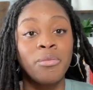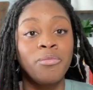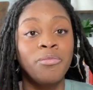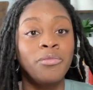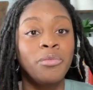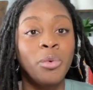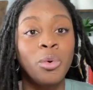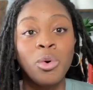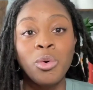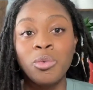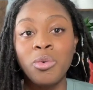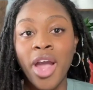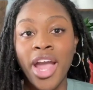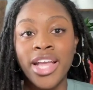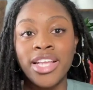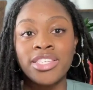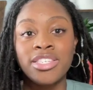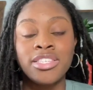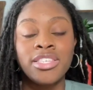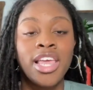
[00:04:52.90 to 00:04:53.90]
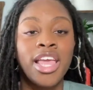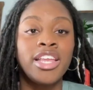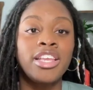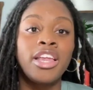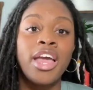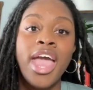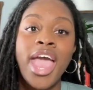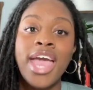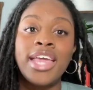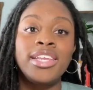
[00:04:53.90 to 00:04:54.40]
full rights and
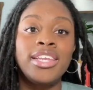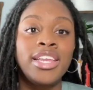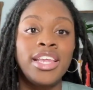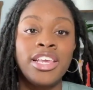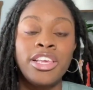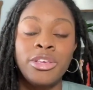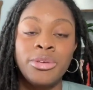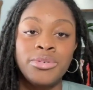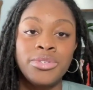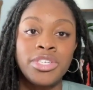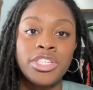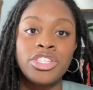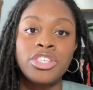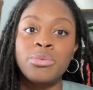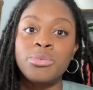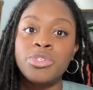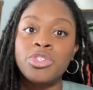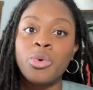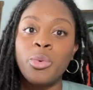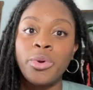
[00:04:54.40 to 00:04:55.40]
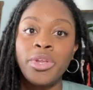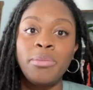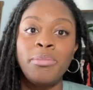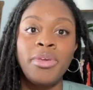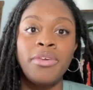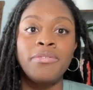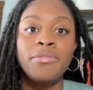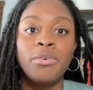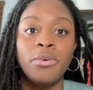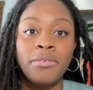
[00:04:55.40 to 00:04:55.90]
editing usage. It was going to be
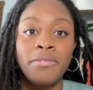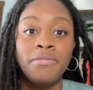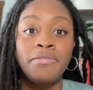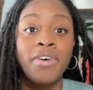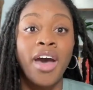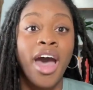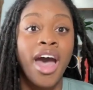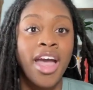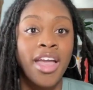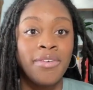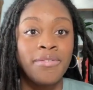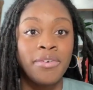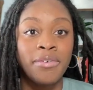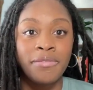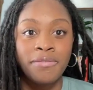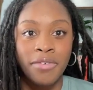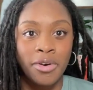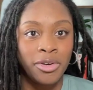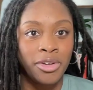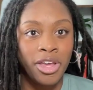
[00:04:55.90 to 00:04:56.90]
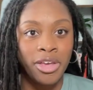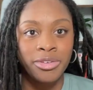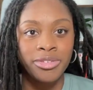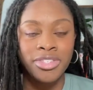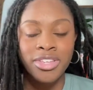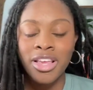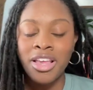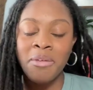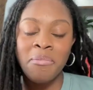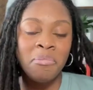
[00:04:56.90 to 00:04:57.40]
for 5 photos.
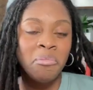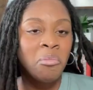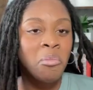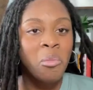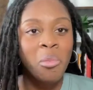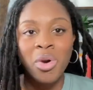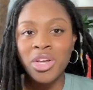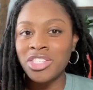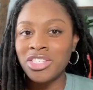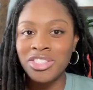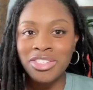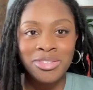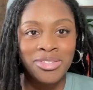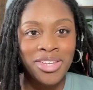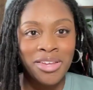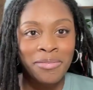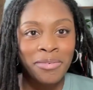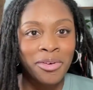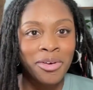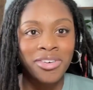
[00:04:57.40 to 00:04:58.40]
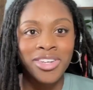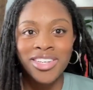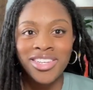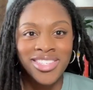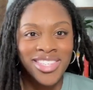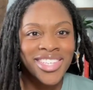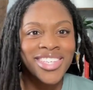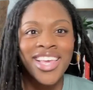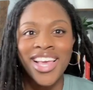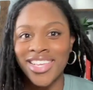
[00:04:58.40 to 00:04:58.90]
wasn't too difficult. I was
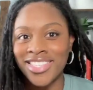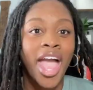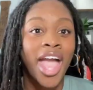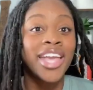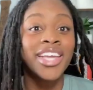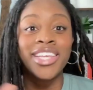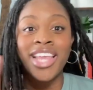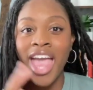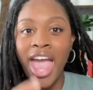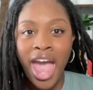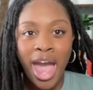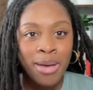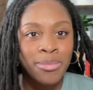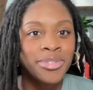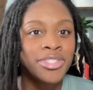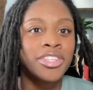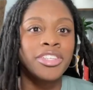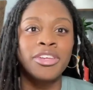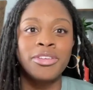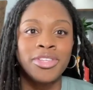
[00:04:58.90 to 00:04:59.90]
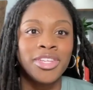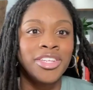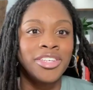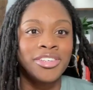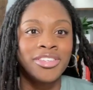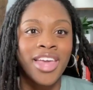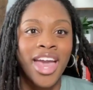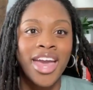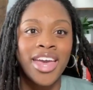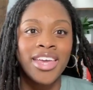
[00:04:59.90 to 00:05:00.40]
like, yes, I can absolutely
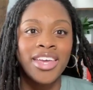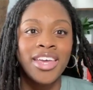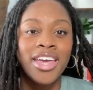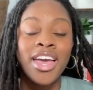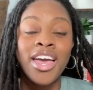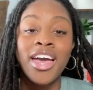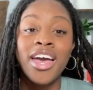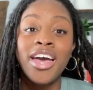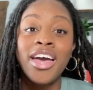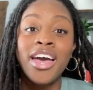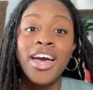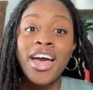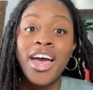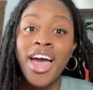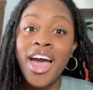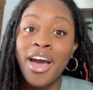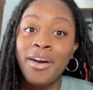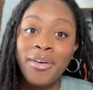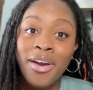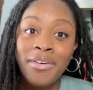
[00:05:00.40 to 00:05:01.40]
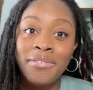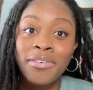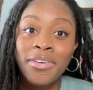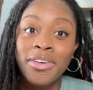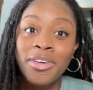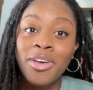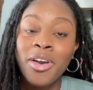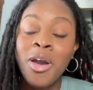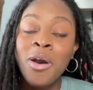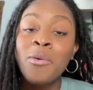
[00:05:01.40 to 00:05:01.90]
do that.
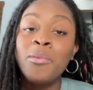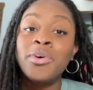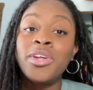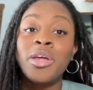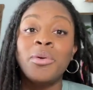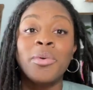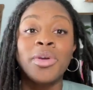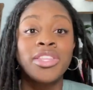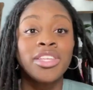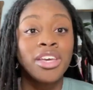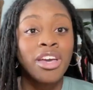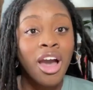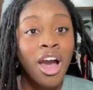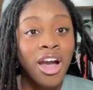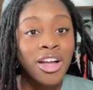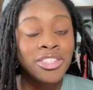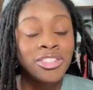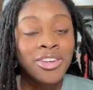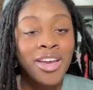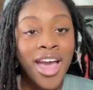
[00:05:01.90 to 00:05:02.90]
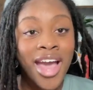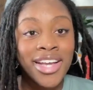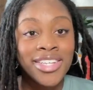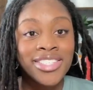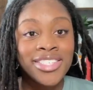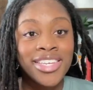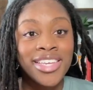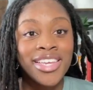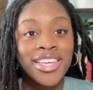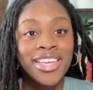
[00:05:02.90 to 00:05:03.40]
However, when I read the
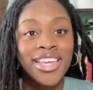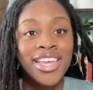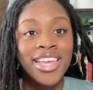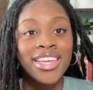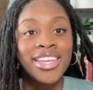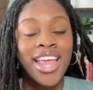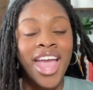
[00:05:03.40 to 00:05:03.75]
contract, it